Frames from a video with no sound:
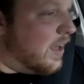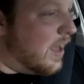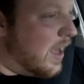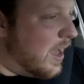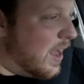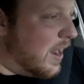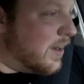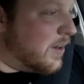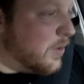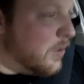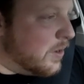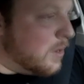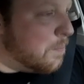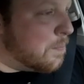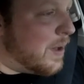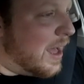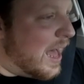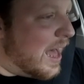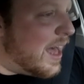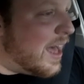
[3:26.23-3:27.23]
And
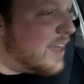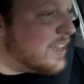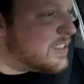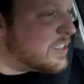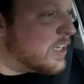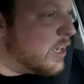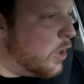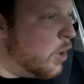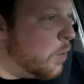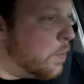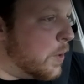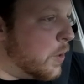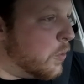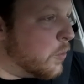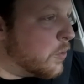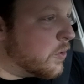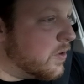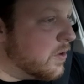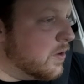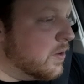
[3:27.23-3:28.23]
goodbye,
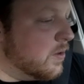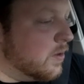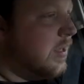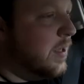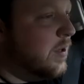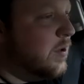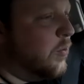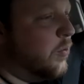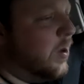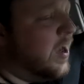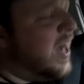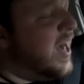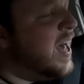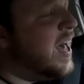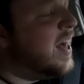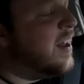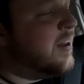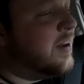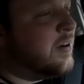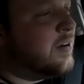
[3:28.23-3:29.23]
Slowpoke.
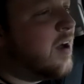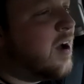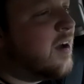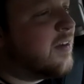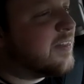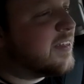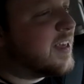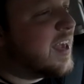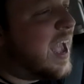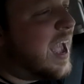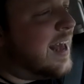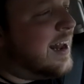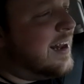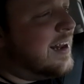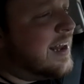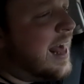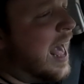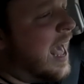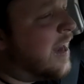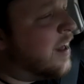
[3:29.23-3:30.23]
Well, in North
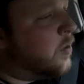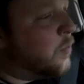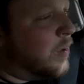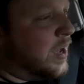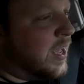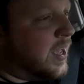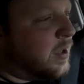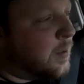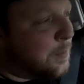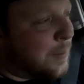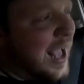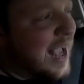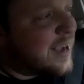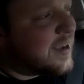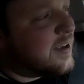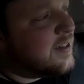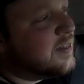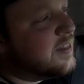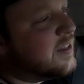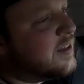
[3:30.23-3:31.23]
Carolina, way back
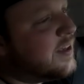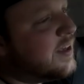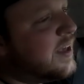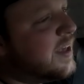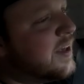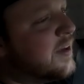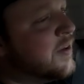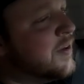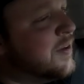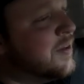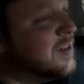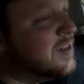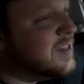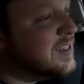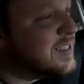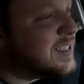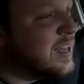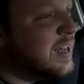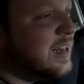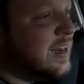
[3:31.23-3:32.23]
in the
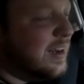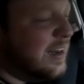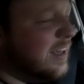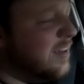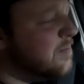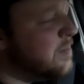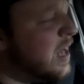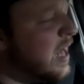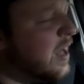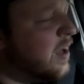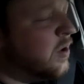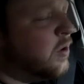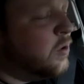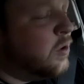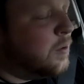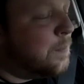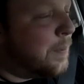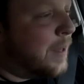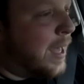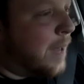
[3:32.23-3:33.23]
hills, lived my
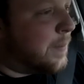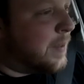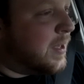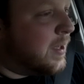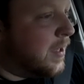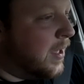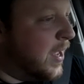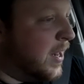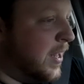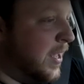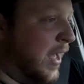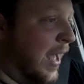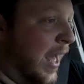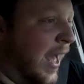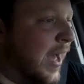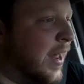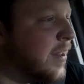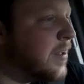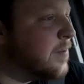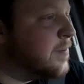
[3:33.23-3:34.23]
old pappy and he
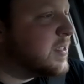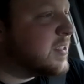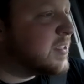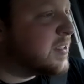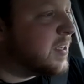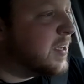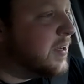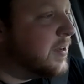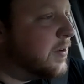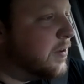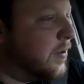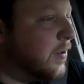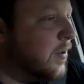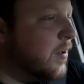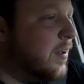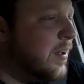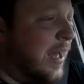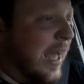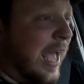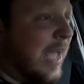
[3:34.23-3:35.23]
had him a
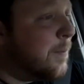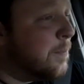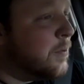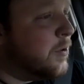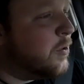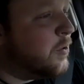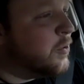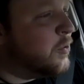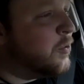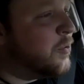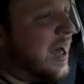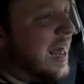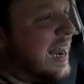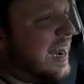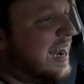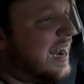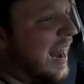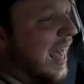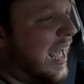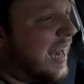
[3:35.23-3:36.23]
still. He brewed a
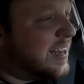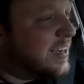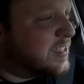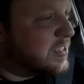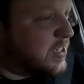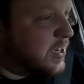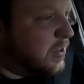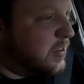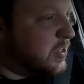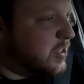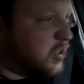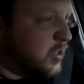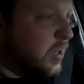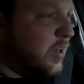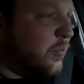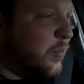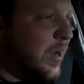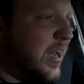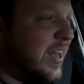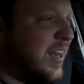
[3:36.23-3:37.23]
wine out until the
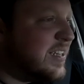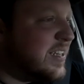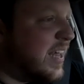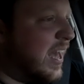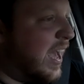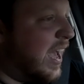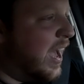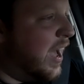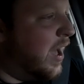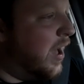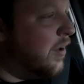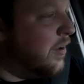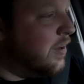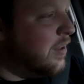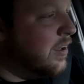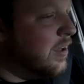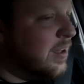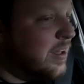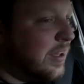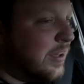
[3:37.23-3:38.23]
sun went
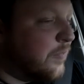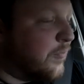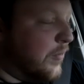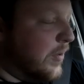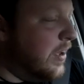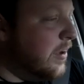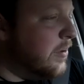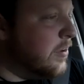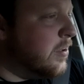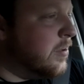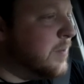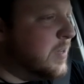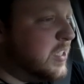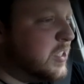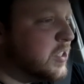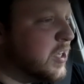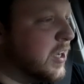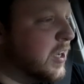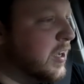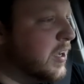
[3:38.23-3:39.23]
down. He filled him a
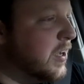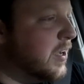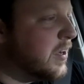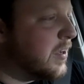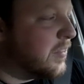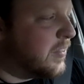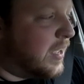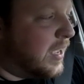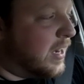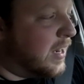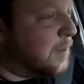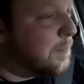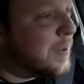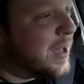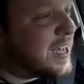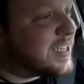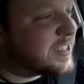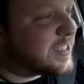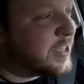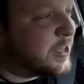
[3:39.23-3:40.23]
jug, then he
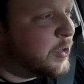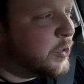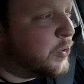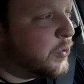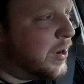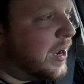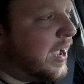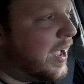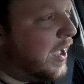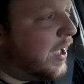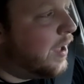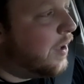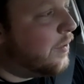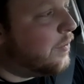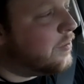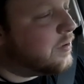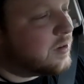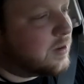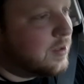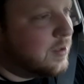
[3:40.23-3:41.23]
passed it around.